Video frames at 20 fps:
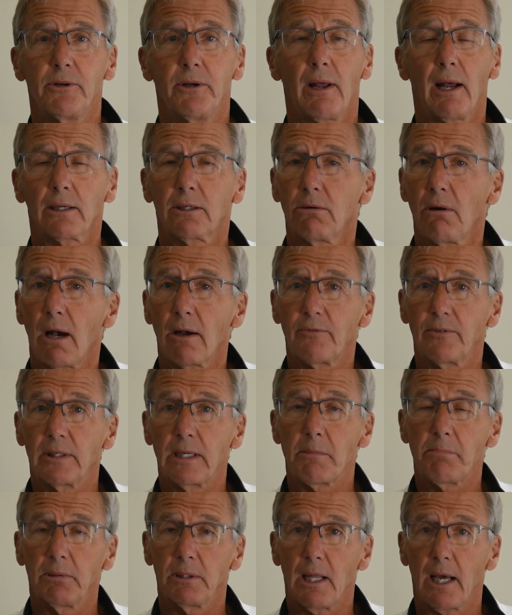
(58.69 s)
You're not
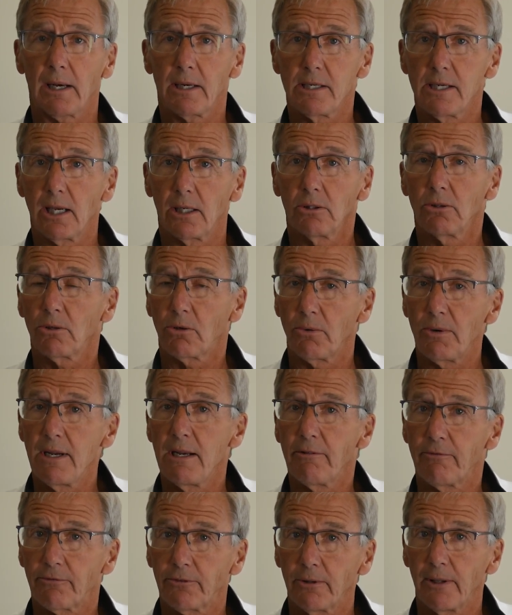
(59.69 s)
coughing up a lot of
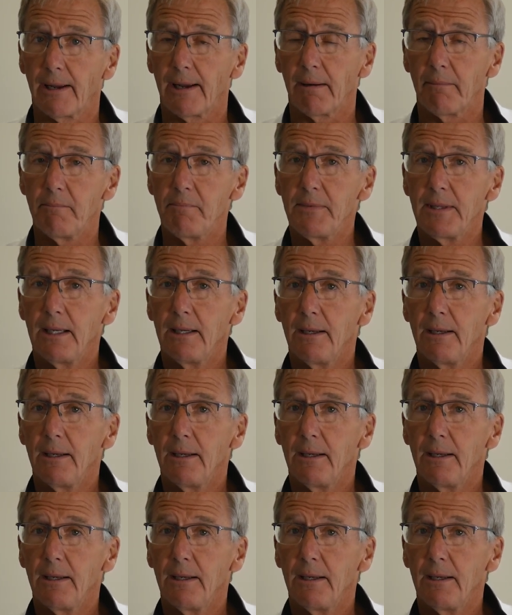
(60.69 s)
yellow-green phlegm.